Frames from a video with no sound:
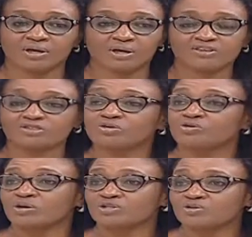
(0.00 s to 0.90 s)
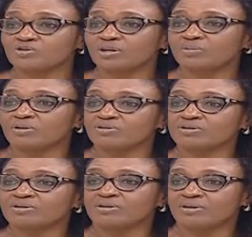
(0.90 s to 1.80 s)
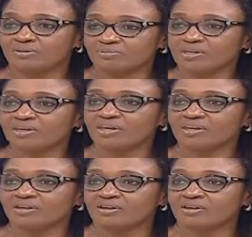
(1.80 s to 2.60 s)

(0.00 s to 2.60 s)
Let's talk to our children about being Kenyan